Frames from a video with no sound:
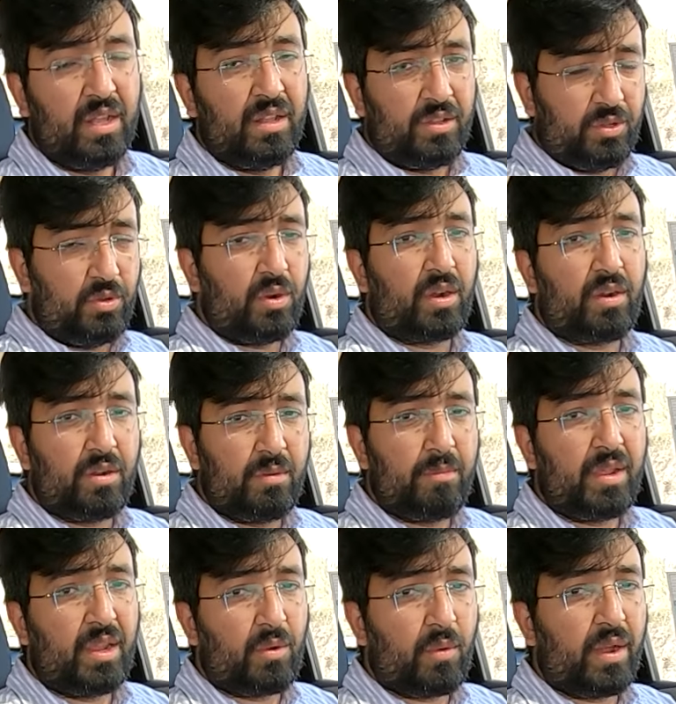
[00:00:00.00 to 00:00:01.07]
you are going to
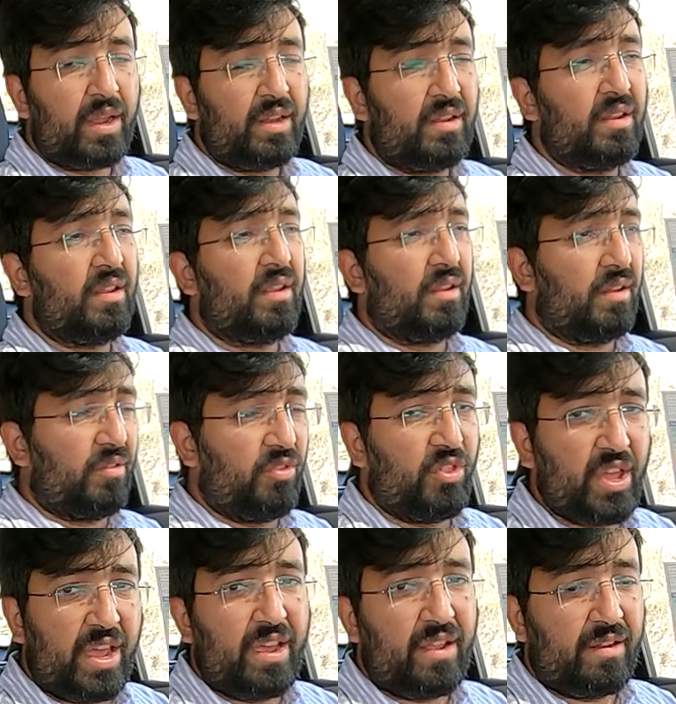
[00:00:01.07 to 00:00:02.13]
be quite
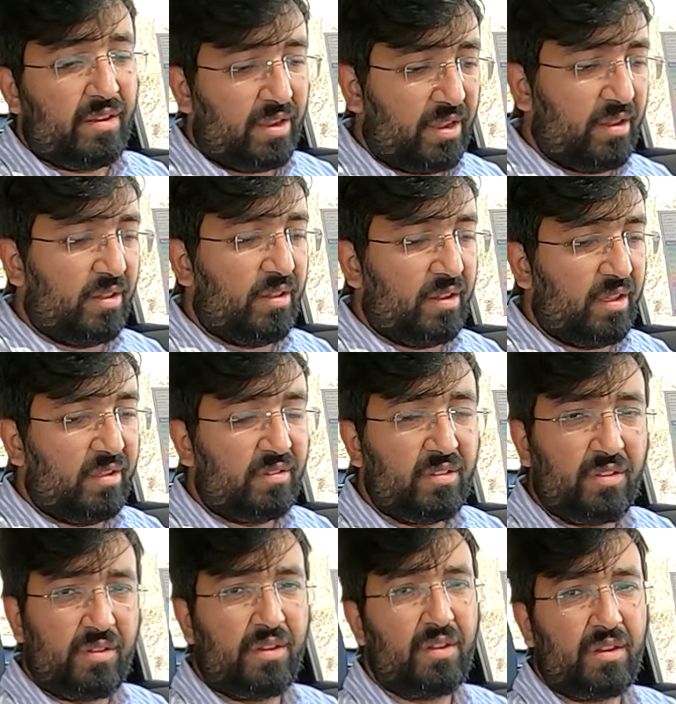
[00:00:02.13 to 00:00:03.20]
there in this
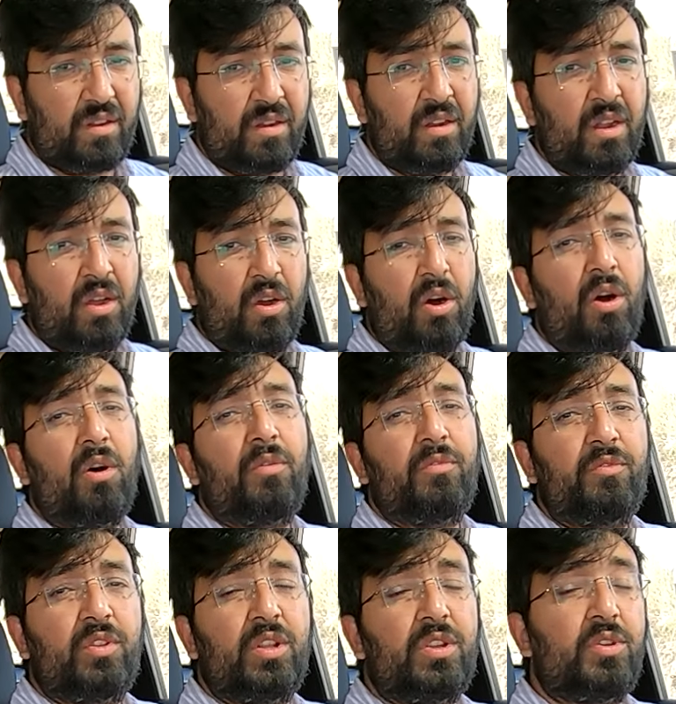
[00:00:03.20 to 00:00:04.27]
rear of
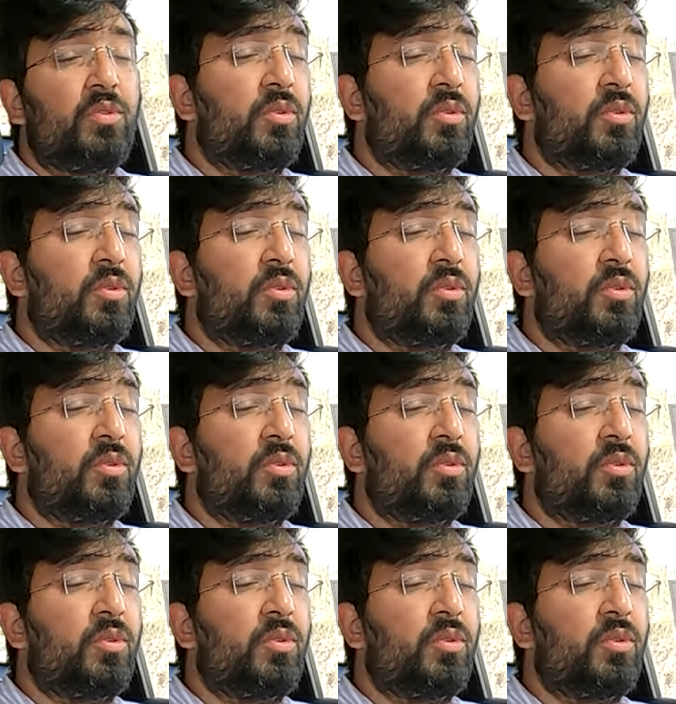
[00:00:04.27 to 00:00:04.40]
the new